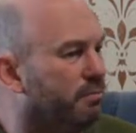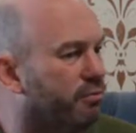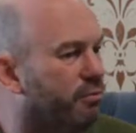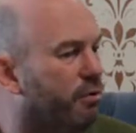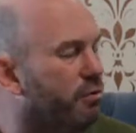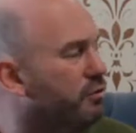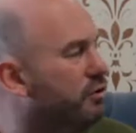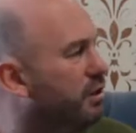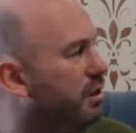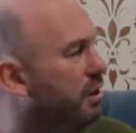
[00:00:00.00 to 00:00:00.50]

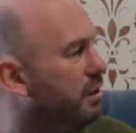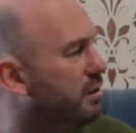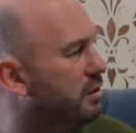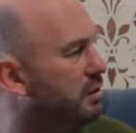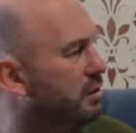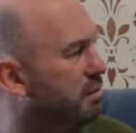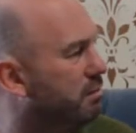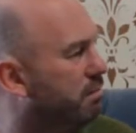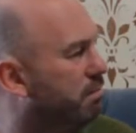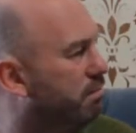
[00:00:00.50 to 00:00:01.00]

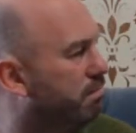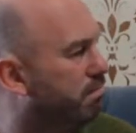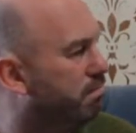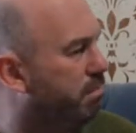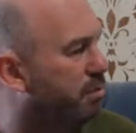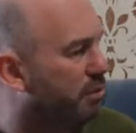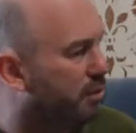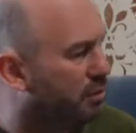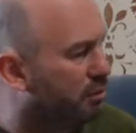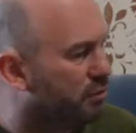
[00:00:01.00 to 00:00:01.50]
project.
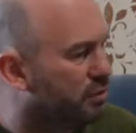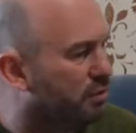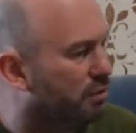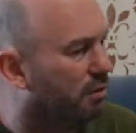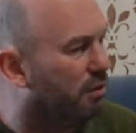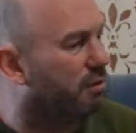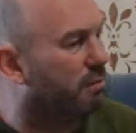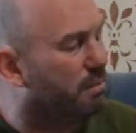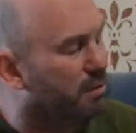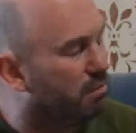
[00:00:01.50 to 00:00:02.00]
But I
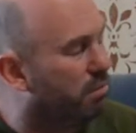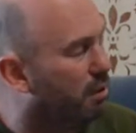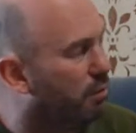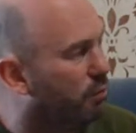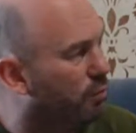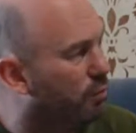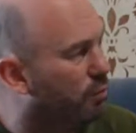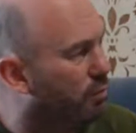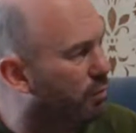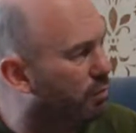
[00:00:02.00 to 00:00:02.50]
also, a lot of people I
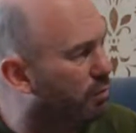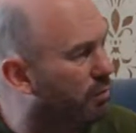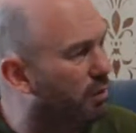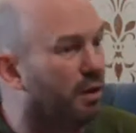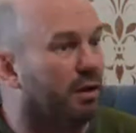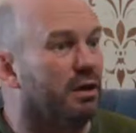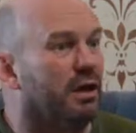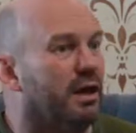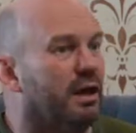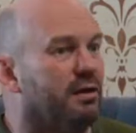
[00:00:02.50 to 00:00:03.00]
work with are
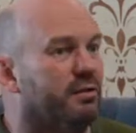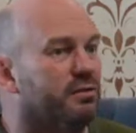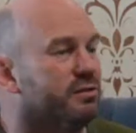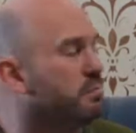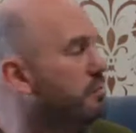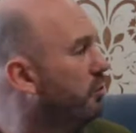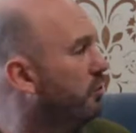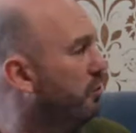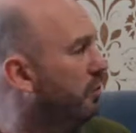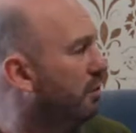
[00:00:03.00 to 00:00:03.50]
going like, hey,
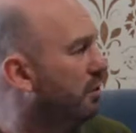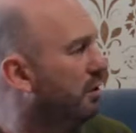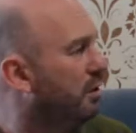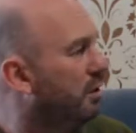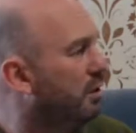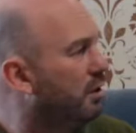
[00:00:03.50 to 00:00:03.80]
there's more.